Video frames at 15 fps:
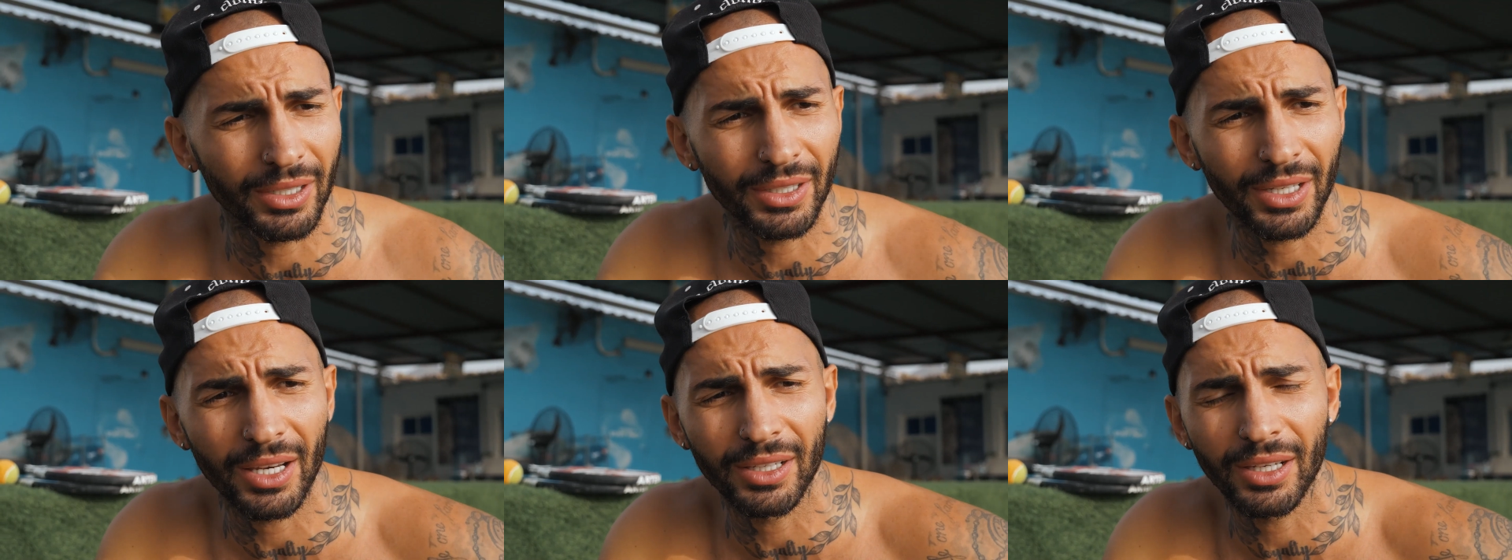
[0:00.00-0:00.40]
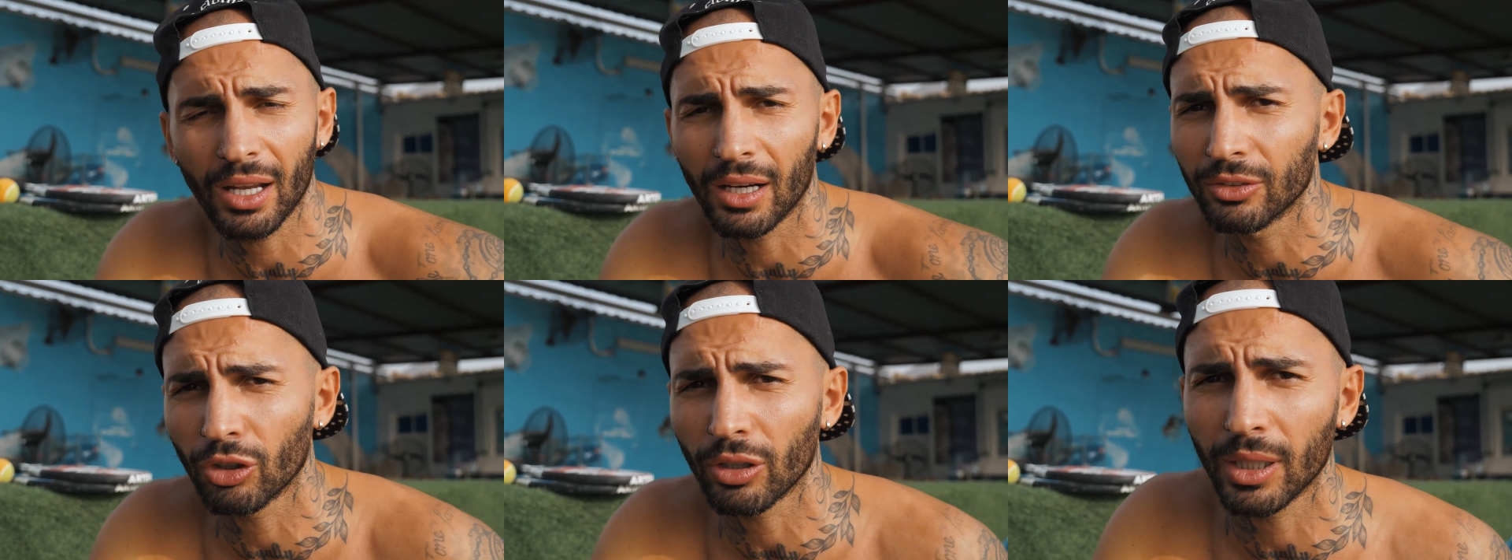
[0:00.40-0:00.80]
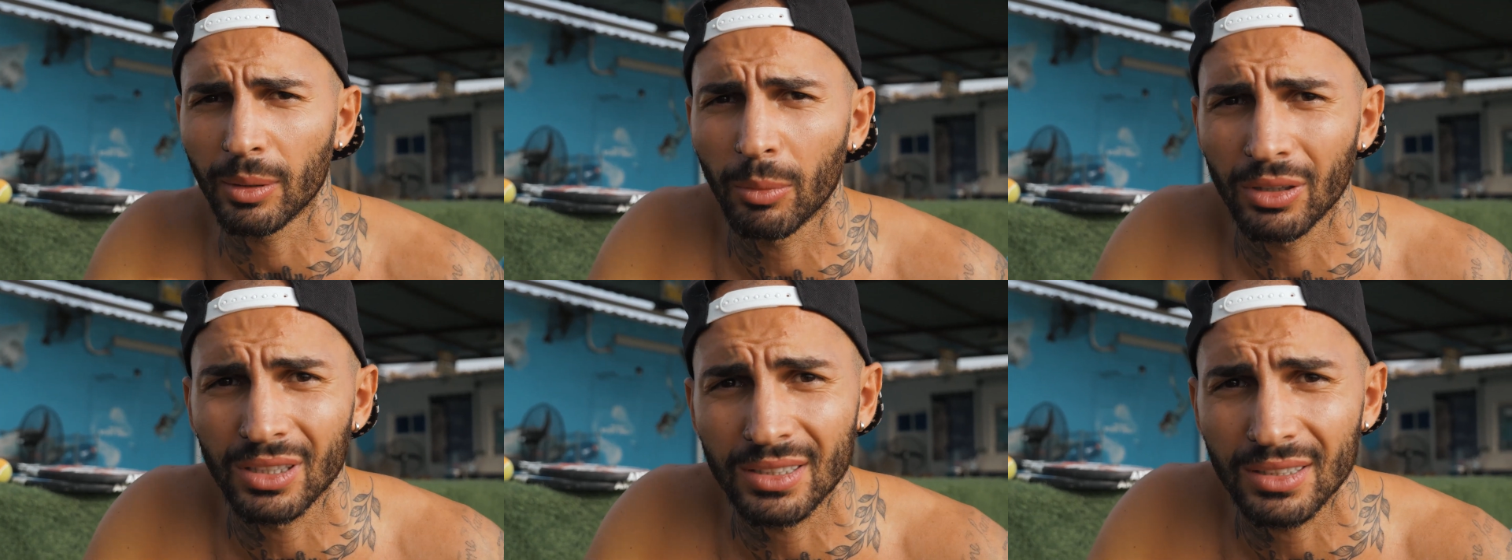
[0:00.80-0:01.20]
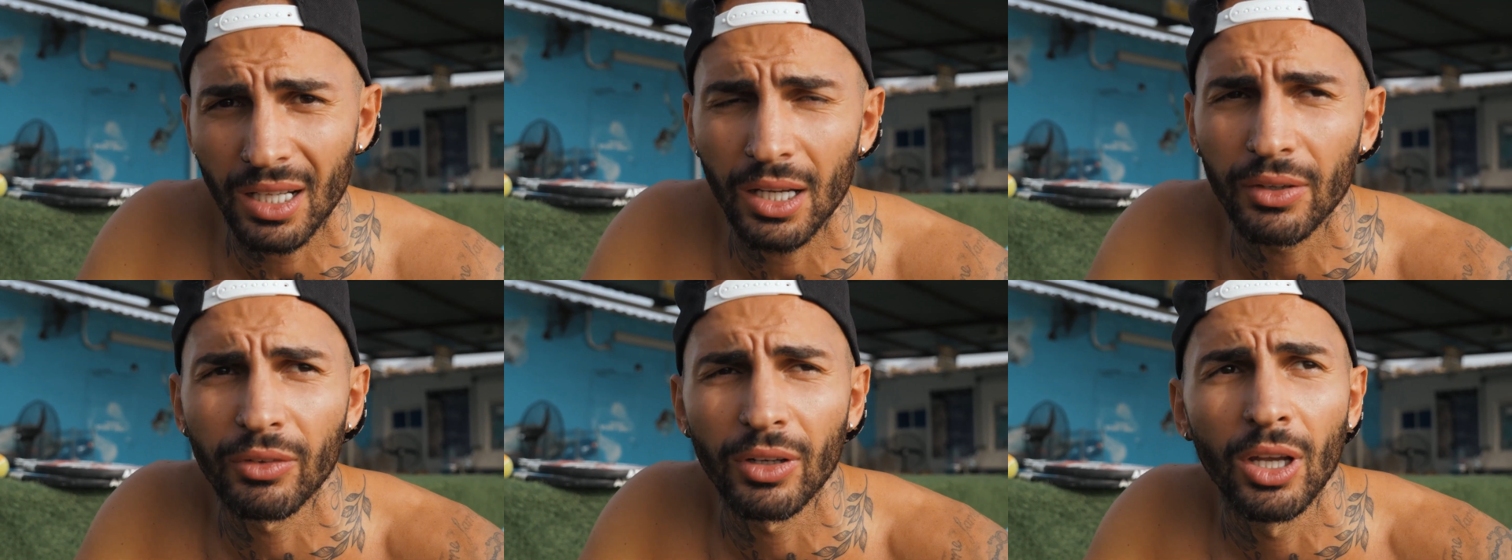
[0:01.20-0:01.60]
and then they are talking about this
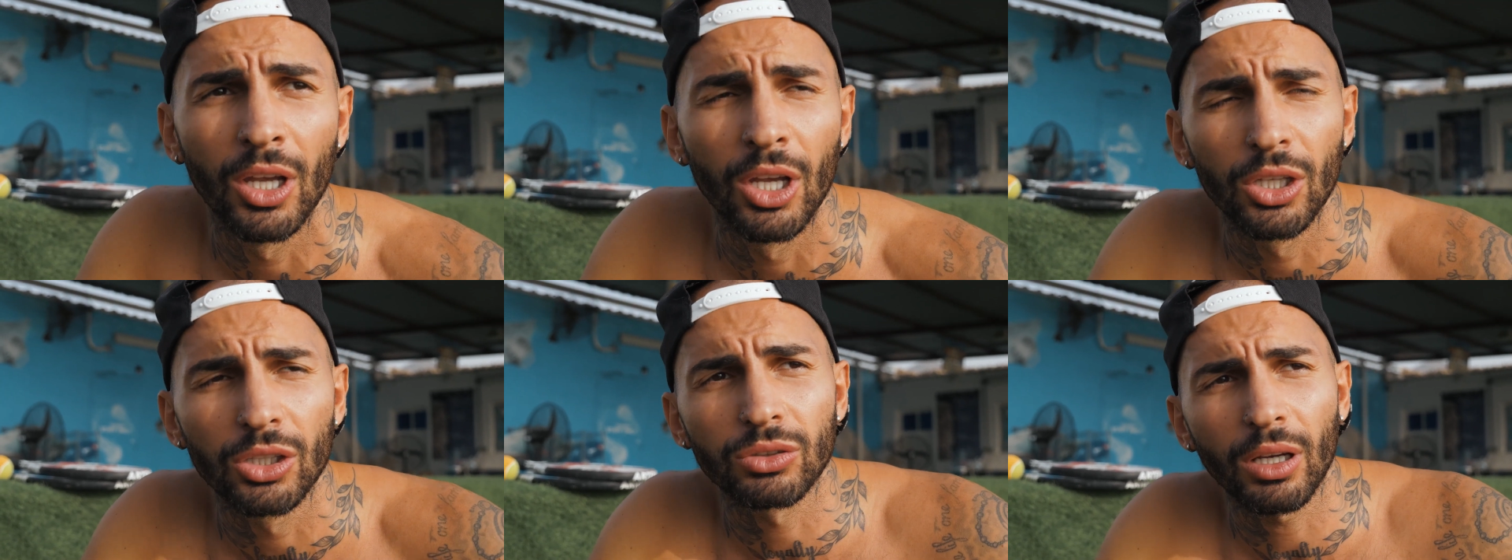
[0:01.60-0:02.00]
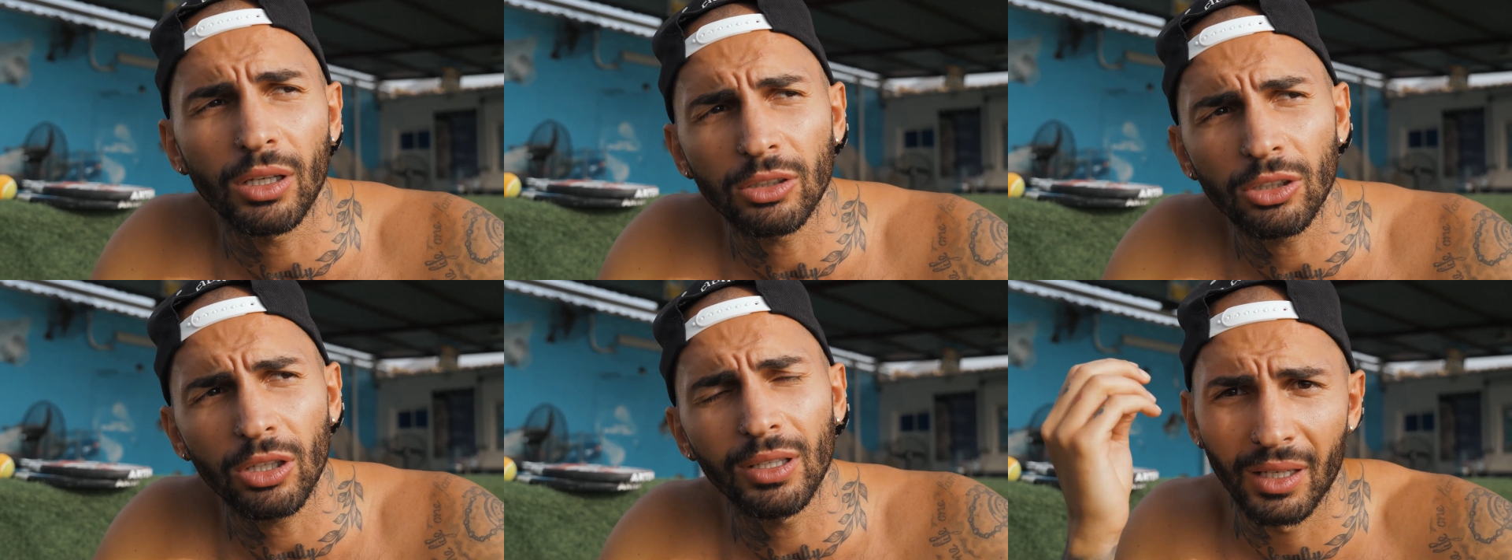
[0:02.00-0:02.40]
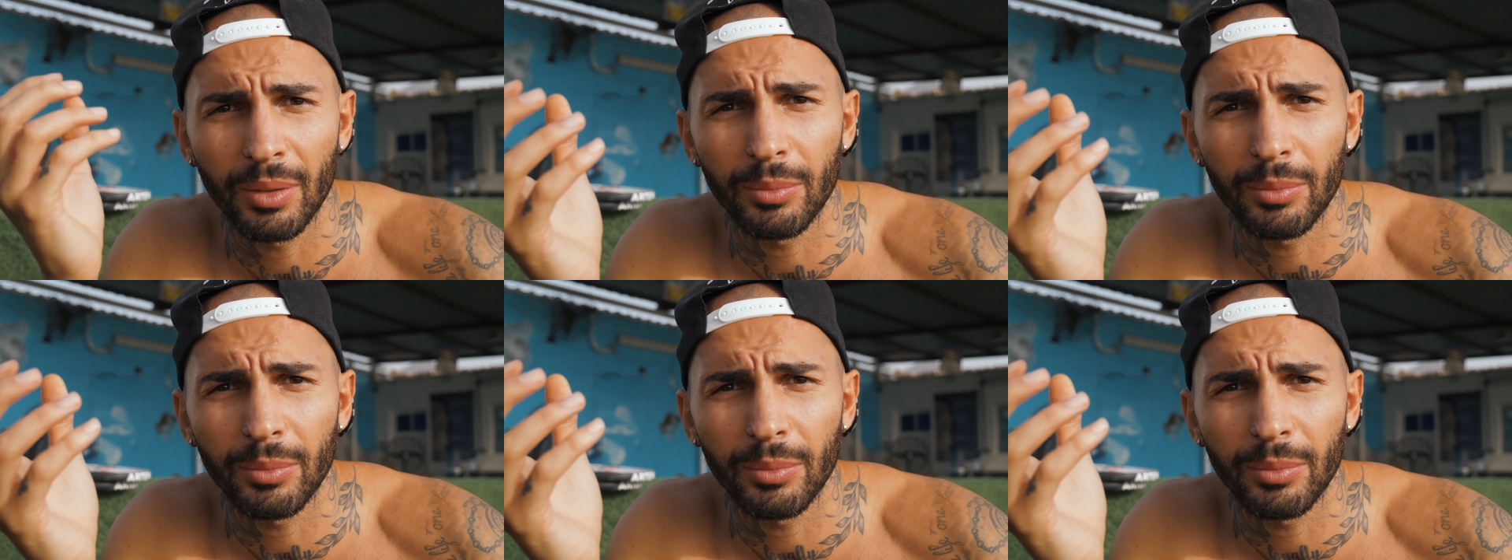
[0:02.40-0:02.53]
dive. So I thought,